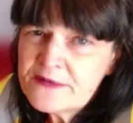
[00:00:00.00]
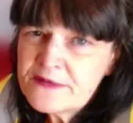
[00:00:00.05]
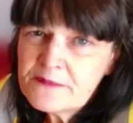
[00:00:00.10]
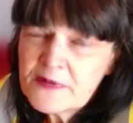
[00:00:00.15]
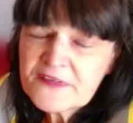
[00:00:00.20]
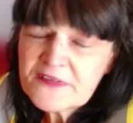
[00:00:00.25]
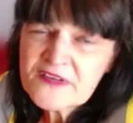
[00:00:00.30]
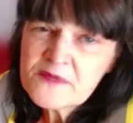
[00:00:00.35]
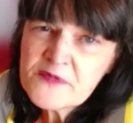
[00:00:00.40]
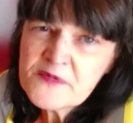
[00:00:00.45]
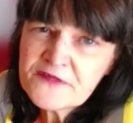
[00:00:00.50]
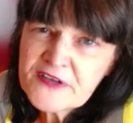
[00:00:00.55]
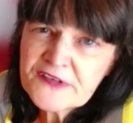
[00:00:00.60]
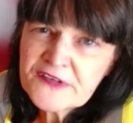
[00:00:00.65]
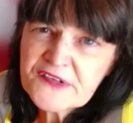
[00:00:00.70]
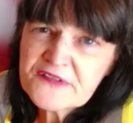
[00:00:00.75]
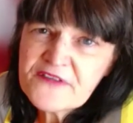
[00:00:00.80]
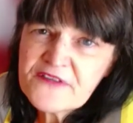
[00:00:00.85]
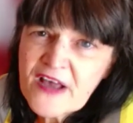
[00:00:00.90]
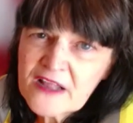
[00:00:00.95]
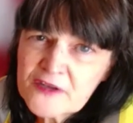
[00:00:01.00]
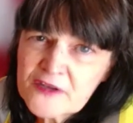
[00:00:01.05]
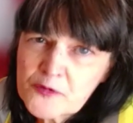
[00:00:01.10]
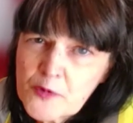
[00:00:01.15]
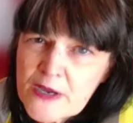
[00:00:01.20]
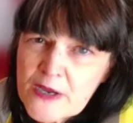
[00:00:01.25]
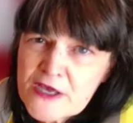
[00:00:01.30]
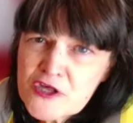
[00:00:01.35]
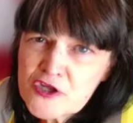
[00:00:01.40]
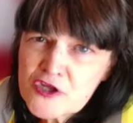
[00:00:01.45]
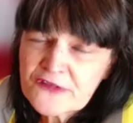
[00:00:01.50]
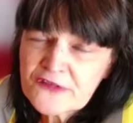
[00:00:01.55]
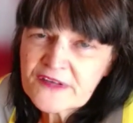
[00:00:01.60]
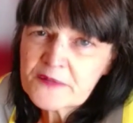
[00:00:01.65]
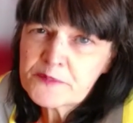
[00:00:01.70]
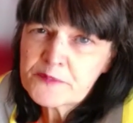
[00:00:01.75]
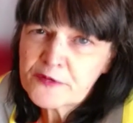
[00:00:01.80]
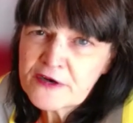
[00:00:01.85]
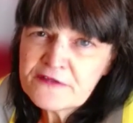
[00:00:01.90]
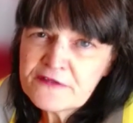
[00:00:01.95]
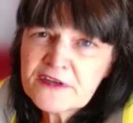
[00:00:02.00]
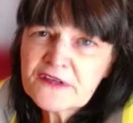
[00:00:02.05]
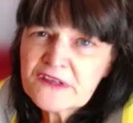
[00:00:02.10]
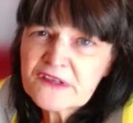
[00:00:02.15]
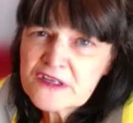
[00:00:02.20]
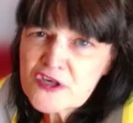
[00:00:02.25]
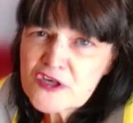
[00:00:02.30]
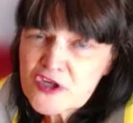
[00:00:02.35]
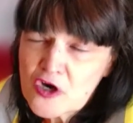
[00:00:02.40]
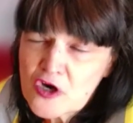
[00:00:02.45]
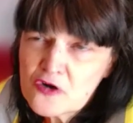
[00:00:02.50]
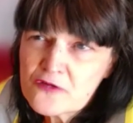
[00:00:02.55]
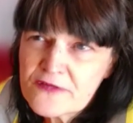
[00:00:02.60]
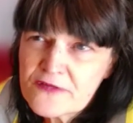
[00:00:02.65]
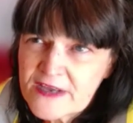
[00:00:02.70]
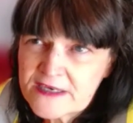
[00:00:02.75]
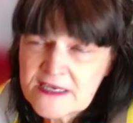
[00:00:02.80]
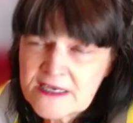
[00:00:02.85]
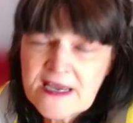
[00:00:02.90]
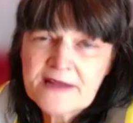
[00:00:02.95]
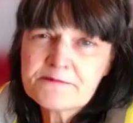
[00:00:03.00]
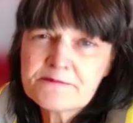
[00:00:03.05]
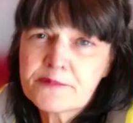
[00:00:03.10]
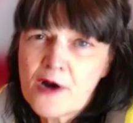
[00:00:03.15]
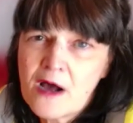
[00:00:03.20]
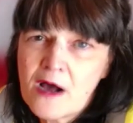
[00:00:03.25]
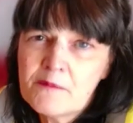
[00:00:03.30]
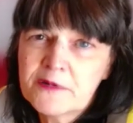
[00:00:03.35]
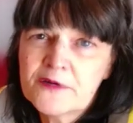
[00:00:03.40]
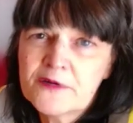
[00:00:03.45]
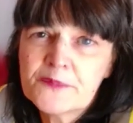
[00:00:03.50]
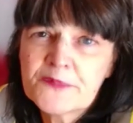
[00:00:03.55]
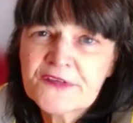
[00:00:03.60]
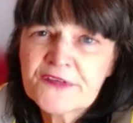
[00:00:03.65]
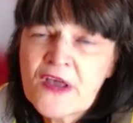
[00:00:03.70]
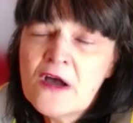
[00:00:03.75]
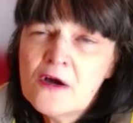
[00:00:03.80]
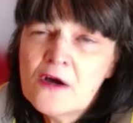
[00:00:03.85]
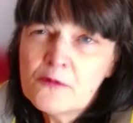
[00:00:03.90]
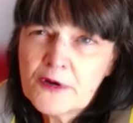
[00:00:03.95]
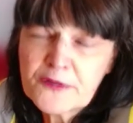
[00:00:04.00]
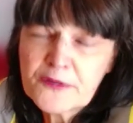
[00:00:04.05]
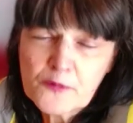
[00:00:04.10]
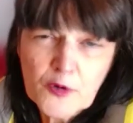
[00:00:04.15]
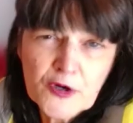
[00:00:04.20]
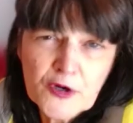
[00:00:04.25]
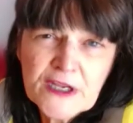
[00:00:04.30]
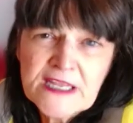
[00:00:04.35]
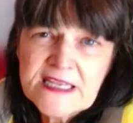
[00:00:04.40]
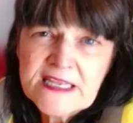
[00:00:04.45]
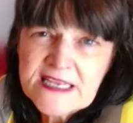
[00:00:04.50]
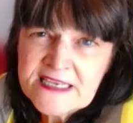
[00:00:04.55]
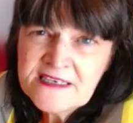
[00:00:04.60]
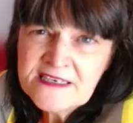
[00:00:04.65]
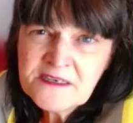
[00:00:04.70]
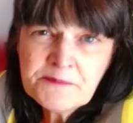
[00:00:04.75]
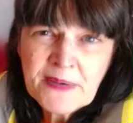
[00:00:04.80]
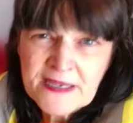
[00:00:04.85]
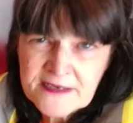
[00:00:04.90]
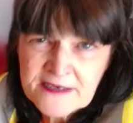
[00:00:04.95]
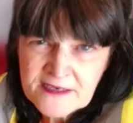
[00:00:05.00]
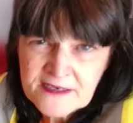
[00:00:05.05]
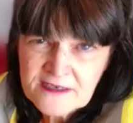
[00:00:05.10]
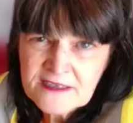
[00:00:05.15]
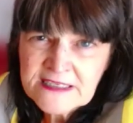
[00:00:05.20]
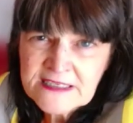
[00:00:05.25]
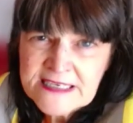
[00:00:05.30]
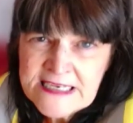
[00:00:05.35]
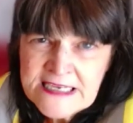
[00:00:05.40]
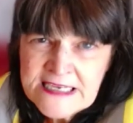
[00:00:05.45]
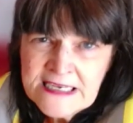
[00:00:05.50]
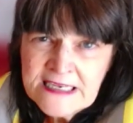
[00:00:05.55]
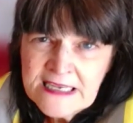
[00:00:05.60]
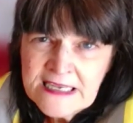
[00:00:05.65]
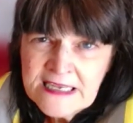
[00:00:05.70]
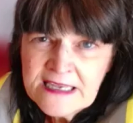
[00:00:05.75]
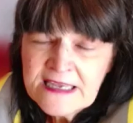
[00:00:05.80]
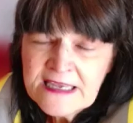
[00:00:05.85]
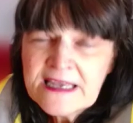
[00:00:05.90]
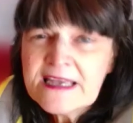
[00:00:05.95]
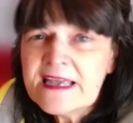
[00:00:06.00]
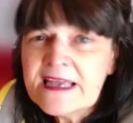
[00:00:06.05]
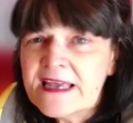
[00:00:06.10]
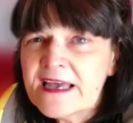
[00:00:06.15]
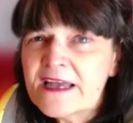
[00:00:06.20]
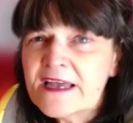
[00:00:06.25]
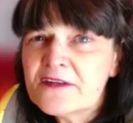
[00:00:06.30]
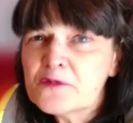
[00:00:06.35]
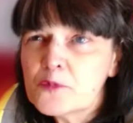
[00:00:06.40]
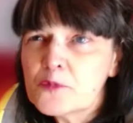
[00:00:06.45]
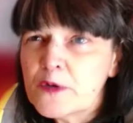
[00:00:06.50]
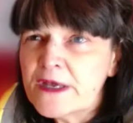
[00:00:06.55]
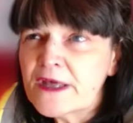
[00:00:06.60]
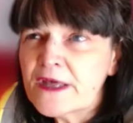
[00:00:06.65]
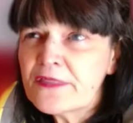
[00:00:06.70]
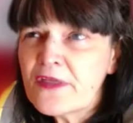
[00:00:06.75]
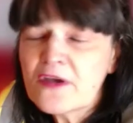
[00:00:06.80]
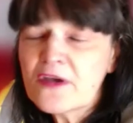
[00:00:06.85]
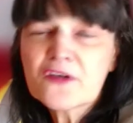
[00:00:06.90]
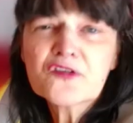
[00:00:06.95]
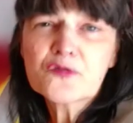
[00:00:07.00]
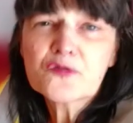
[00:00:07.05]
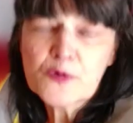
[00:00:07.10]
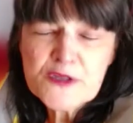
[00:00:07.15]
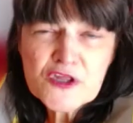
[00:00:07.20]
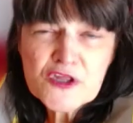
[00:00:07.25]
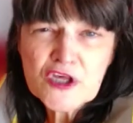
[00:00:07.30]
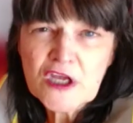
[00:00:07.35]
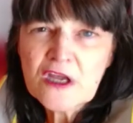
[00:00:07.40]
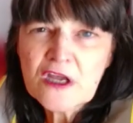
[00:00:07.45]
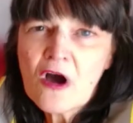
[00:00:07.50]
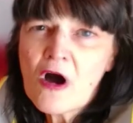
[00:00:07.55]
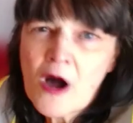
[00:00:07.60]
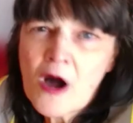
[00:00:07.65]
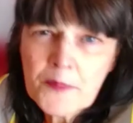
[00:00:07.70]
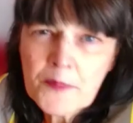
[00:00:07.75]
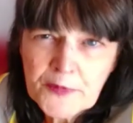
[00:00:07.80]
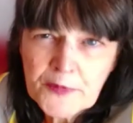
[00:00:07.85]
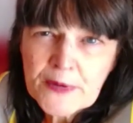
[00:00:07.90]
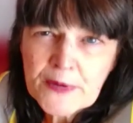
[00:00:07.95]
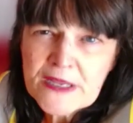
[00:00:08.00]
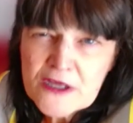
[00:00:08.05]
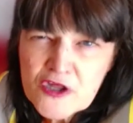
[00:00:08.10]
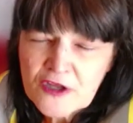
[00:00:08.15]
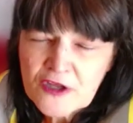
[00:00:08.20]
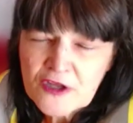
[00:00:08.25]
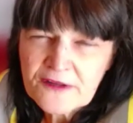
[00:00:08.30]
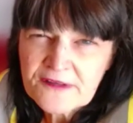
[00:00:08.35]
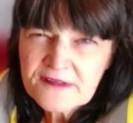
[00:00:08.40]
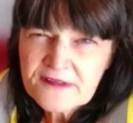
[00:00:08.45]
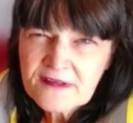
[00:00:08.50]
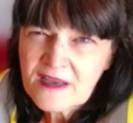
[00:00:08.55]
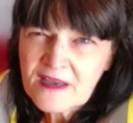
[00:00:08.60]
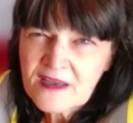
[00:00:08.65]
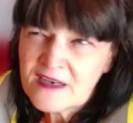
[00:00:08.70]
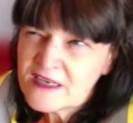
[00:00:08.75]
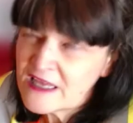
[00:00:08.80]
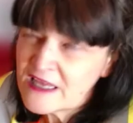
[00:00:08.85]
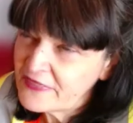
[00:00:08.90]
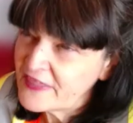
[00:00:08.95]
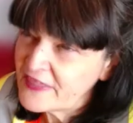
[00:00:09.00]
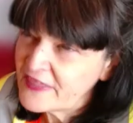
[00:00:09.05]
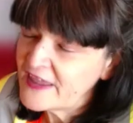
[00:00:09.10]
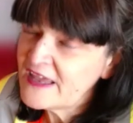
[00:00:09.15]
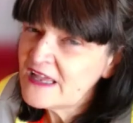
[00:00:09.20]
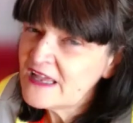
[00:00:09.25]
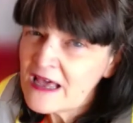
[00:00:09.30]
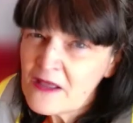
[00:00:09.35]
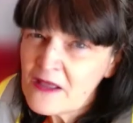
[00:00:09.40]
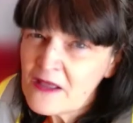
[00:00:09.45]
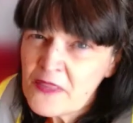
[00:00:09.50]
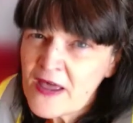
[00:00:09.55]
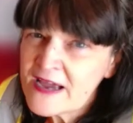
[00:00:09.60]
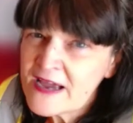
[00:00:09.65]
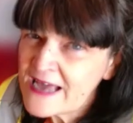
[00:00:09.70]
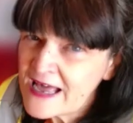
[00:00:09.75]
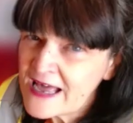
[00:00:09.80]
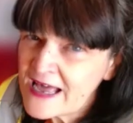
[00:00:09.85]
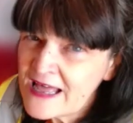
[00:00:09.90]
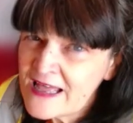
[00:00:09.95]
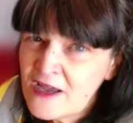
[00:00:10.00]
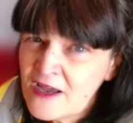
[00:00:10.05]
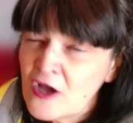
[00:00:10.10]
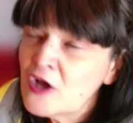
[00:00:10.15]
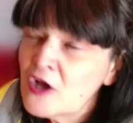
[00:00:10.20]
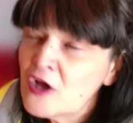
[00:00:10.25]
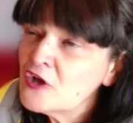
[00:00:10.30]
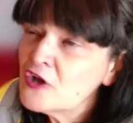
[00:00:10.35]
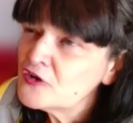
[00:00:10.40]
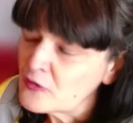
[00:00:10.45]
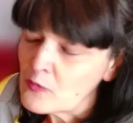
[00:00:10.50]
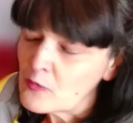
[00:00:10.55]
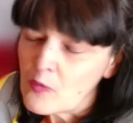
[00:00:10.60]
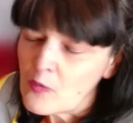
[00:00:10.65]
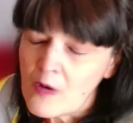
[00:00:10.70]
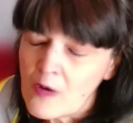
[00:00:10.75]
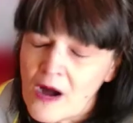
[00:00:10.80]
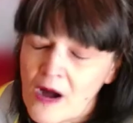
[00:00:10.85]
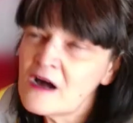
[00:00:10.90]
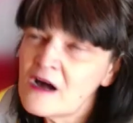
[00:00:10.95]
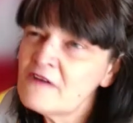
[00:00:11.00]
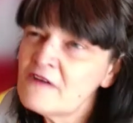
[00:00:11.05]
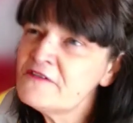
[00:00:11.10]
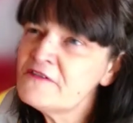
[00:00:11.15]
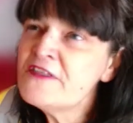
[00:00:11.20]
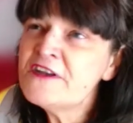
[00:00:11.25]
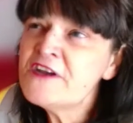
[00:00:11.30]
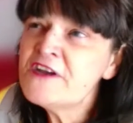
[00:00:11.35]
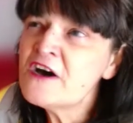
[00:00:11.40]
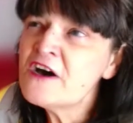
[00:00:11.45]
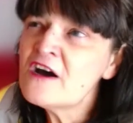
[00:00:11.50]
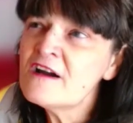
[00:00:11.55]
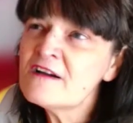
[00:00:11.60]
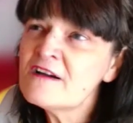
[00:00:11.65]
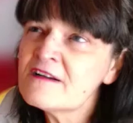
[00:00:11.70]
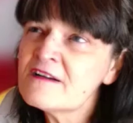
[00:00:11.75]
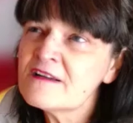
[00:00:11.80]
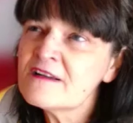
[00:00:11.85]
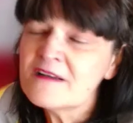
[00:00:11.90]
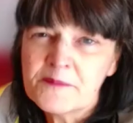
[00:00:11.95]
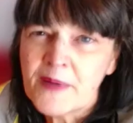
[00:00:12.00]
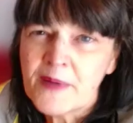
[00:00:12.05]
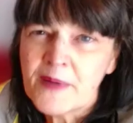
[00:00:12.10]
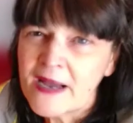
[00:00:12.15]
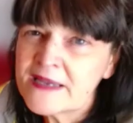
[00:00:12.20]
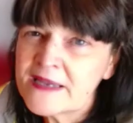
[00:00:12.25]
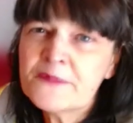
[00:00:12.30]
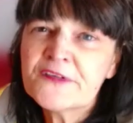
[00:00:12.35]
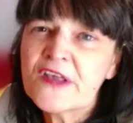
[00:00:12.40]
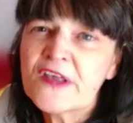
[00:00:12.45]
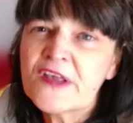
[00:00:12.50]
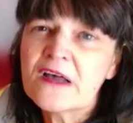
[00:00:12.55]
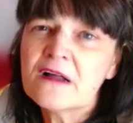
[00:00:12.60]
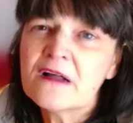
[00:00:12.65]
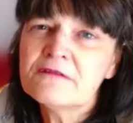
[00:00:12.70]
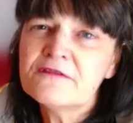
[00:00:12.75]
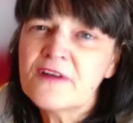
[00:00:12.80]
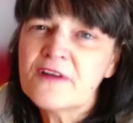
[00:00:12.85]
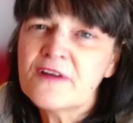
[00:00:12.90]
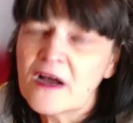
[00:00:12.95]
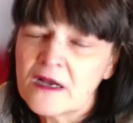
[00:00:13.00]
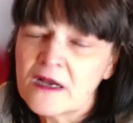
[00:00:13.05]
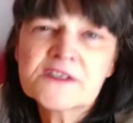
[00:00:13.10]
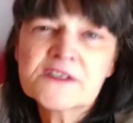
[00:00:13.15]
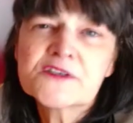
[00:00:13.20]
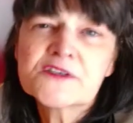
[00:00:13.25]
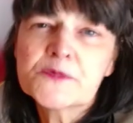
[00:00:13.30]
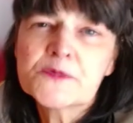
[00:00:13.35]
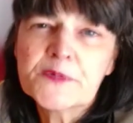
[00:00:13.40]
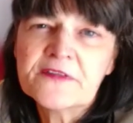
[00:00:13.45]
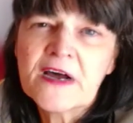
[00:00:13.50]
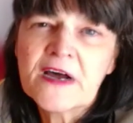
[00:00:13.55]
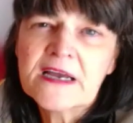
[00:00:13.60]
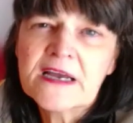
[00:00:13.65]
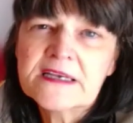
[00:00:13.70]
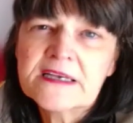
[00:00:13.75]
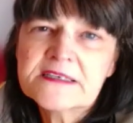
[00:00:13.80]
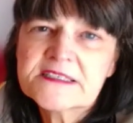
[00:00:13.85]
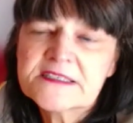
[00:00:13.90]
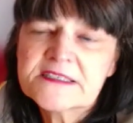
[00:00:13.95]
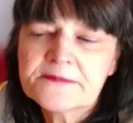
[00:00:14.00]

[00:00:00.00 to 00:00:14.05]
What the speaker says: some of his evaluations had previously shown that he had problems with working independently and with switching operations. And yet they allowed that guy to walk off in the dark by himself, unsupervised.